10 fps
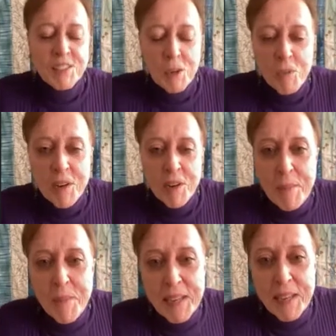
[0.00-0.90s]
someone
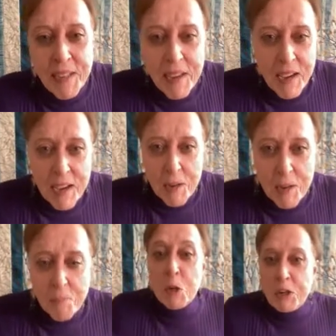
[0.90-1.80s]
I met at
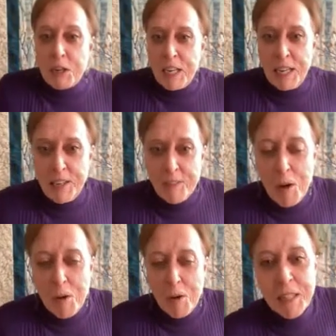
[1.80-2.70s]
a Burger King of
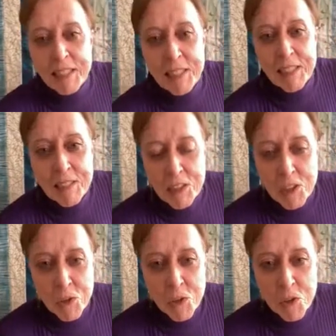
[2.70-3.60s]
all places,
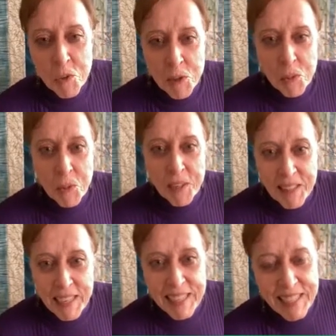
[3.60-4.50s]
and she was a real
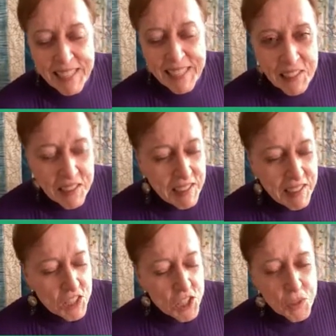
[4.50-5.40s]
sweet lady, and
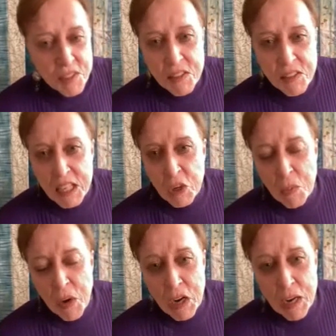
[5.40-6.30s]
she was a
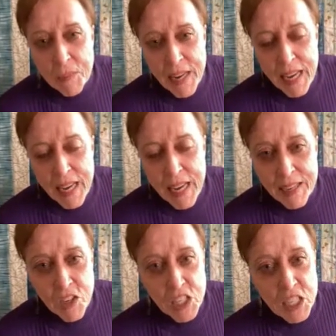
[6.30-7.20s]
single mom and
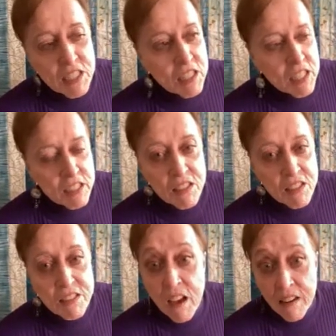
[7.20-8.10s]
had an autistic
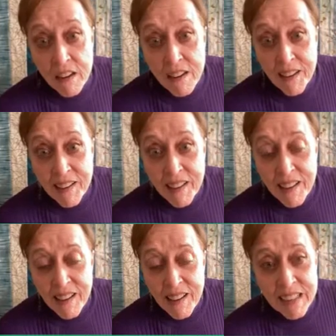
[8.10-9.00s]
son.
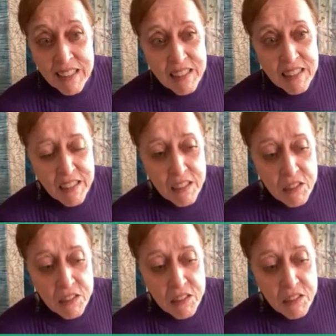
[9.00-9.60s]
And